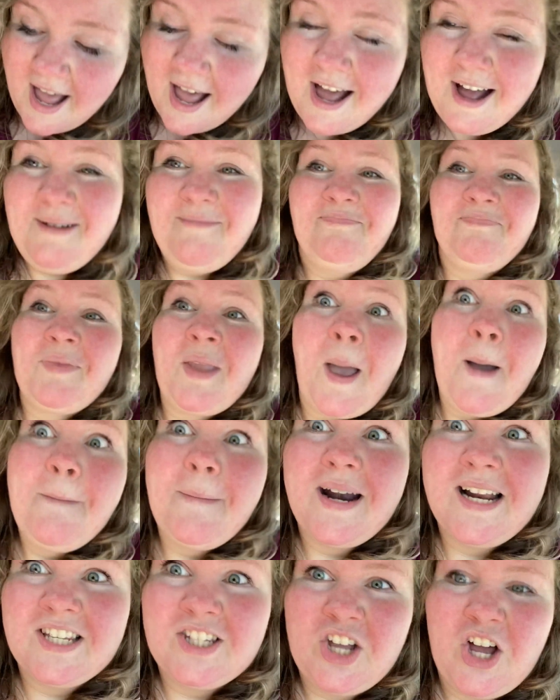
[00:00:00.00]
Um,
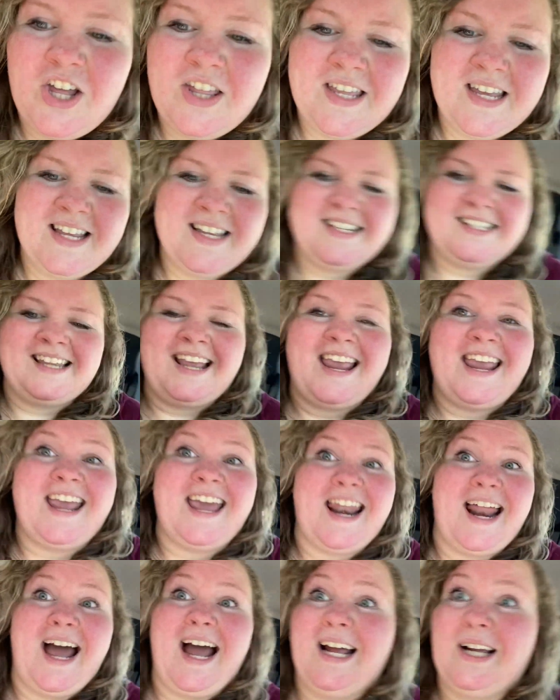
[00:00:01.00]
but I saw this
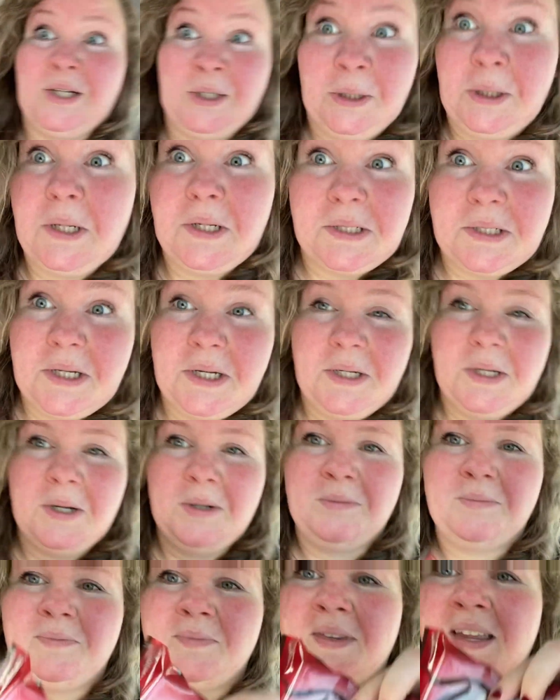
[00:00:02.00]
and I cannot say no